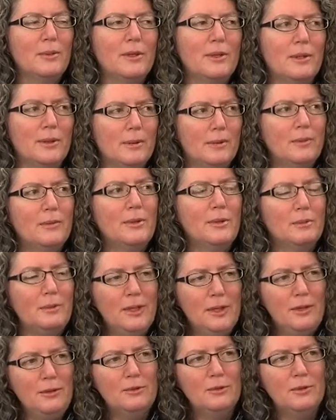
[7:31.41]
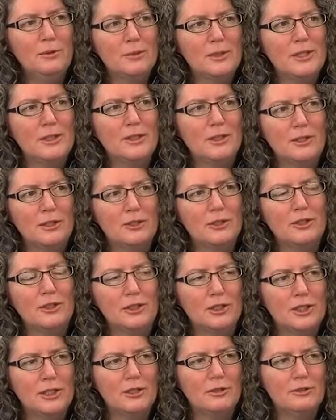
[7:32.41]
But the, the meeting rooms and the
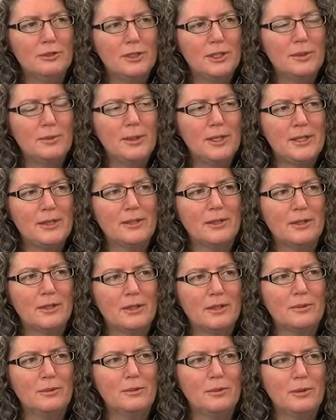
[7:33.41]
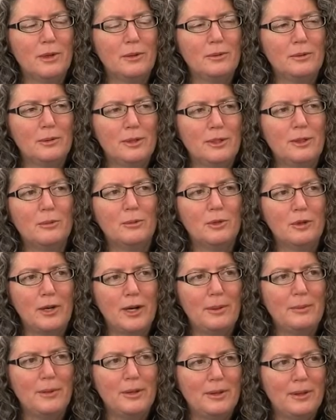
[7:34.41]
larger children's space are probably the
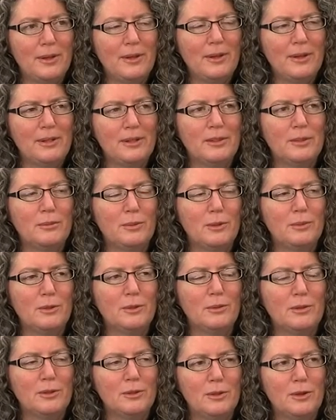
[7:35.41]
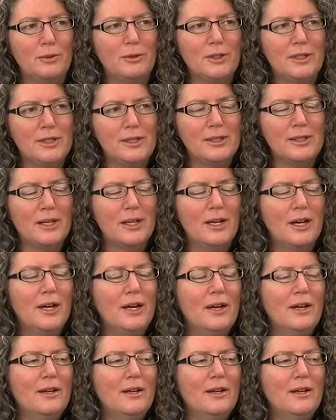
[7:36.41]
primary things that people will notice. Yeah.